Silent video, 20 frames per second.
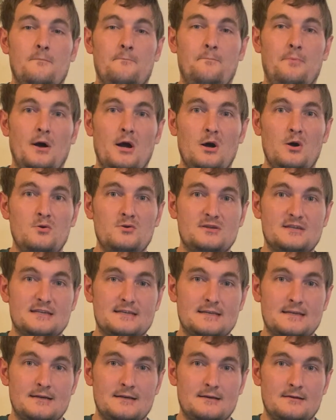
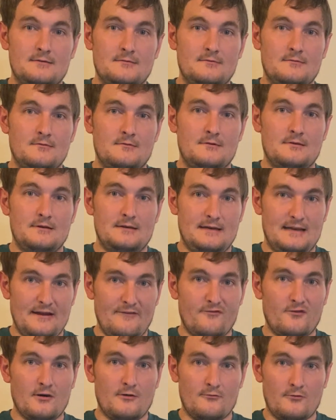post
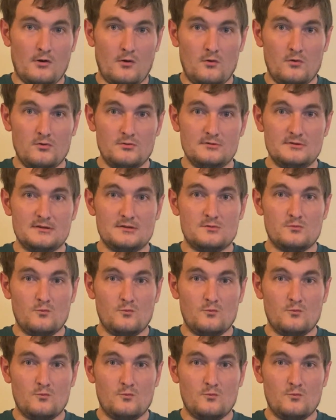different roles,